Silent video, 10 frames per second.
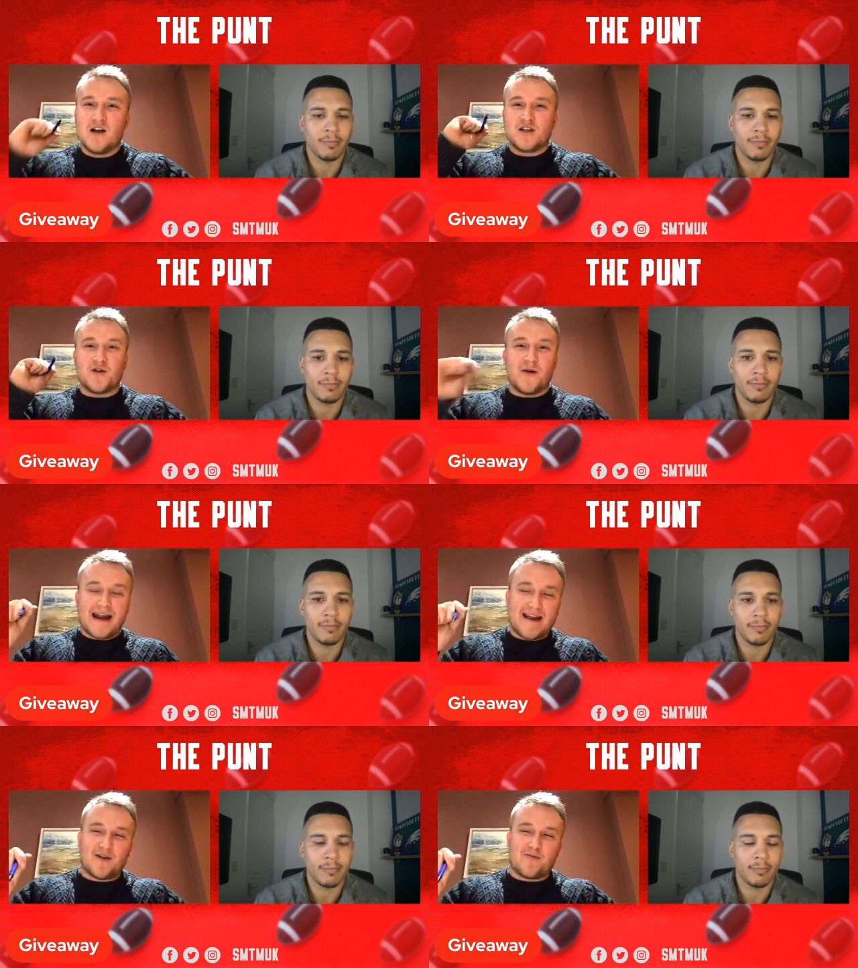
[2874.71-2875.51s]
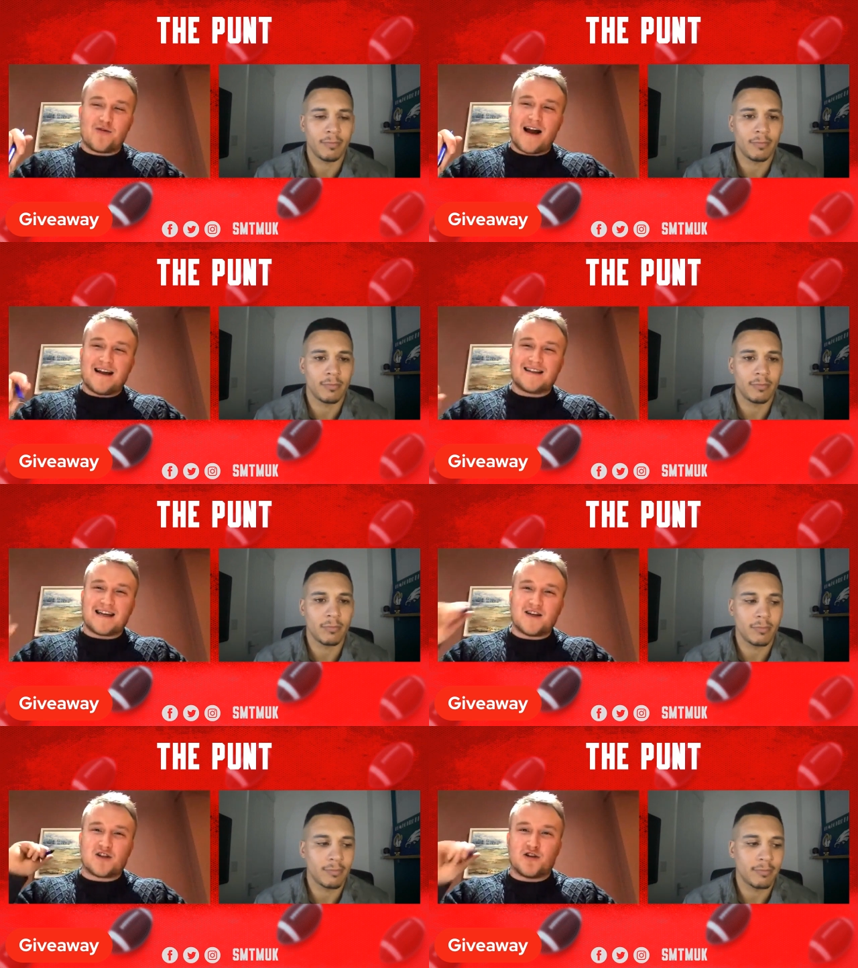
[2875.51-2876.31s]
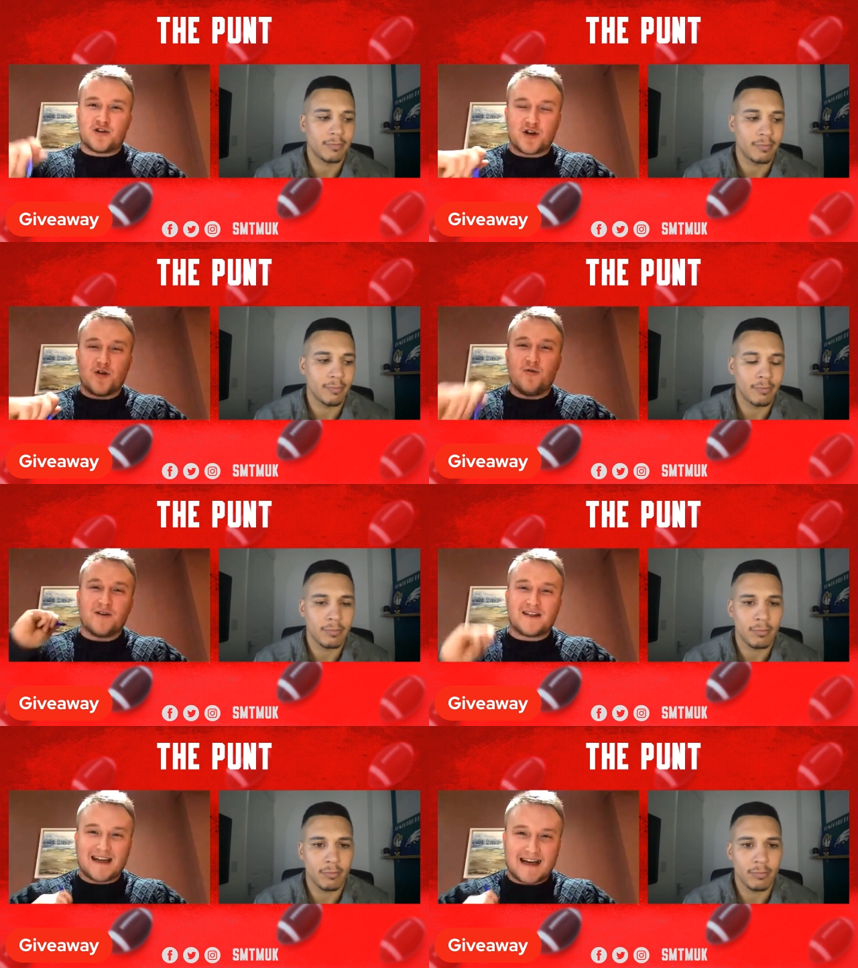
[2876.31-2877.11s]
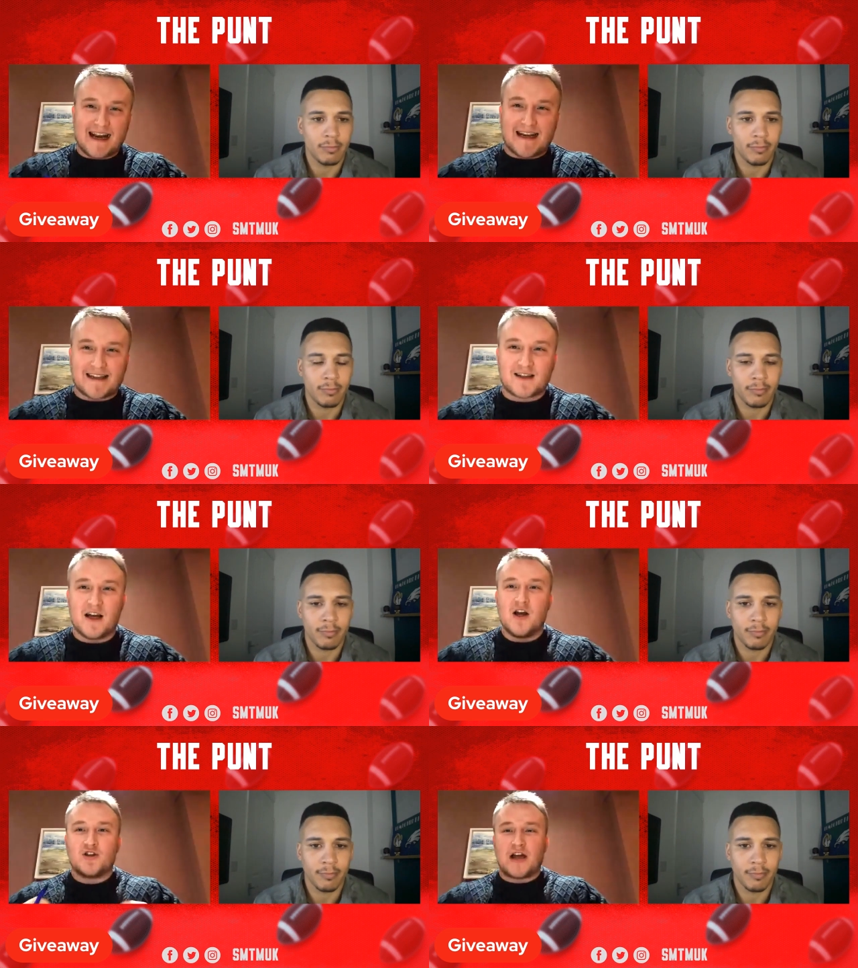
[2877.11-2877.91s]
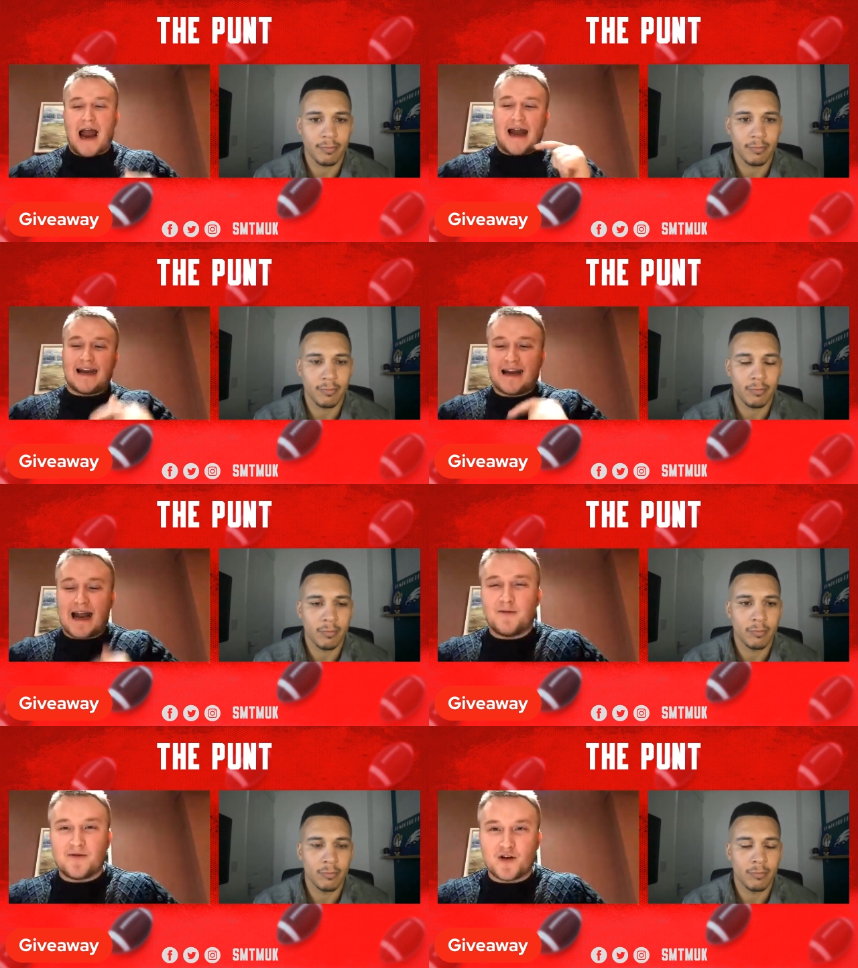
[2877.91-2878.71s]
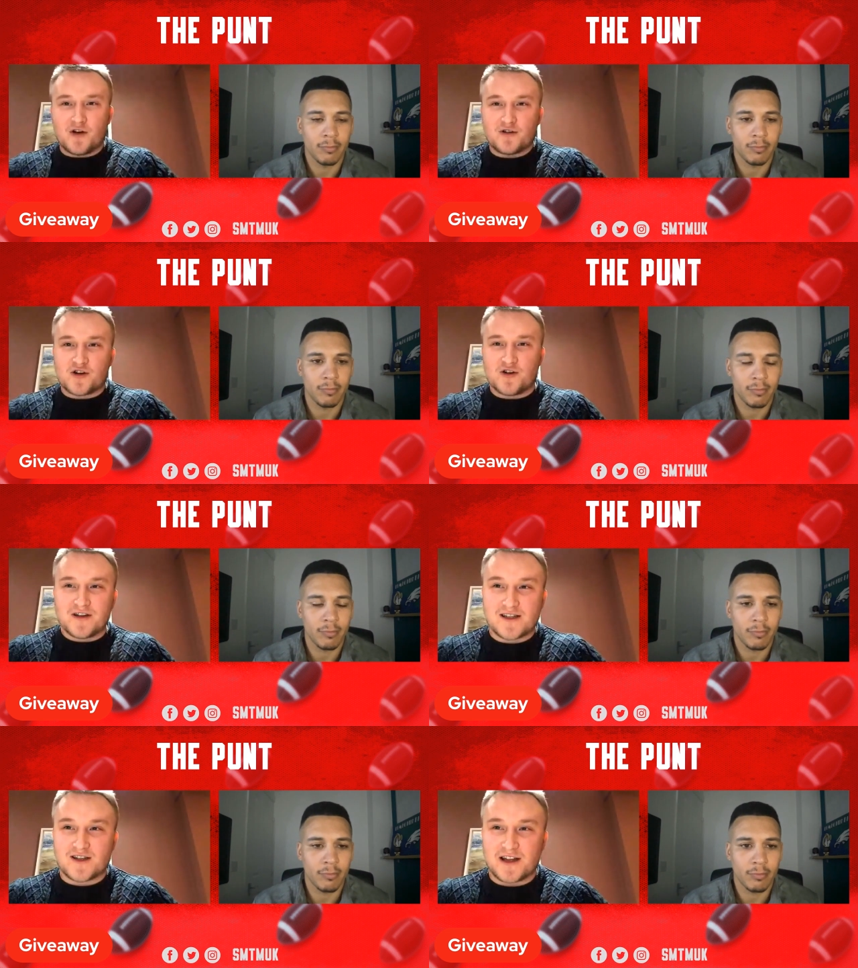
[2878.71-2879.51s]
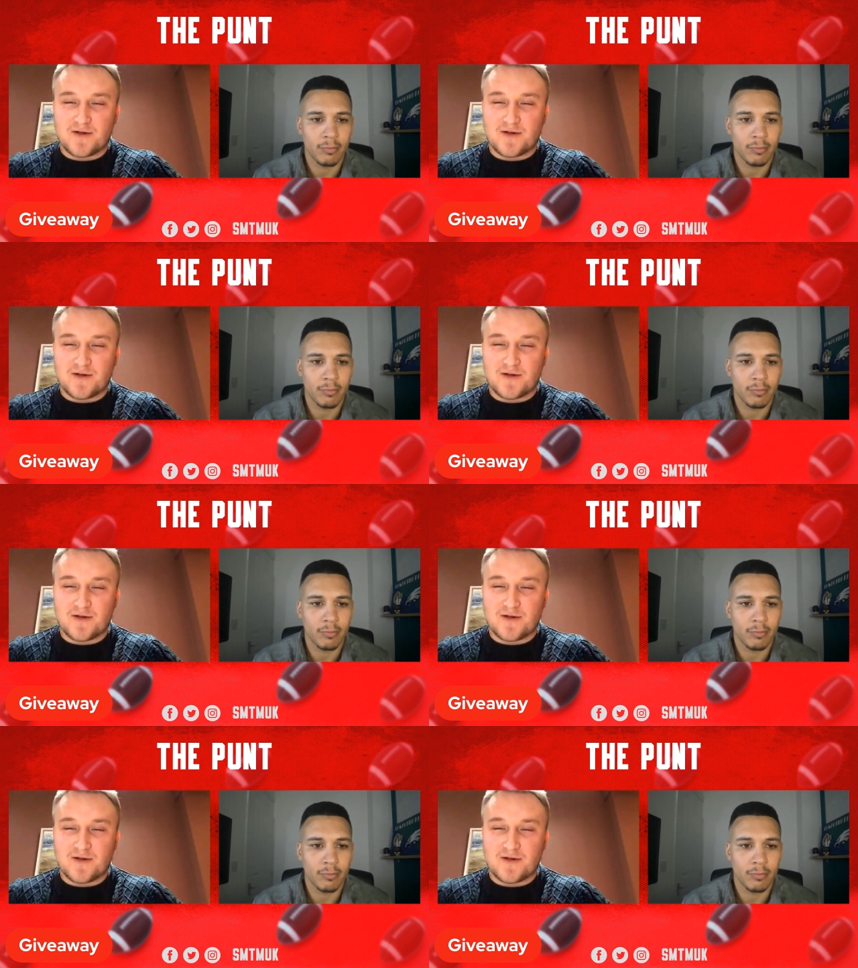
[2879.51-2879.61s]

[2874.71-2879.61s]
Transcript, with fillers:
Speaker 1: So it, the prize is two tickets to any game of your choice to the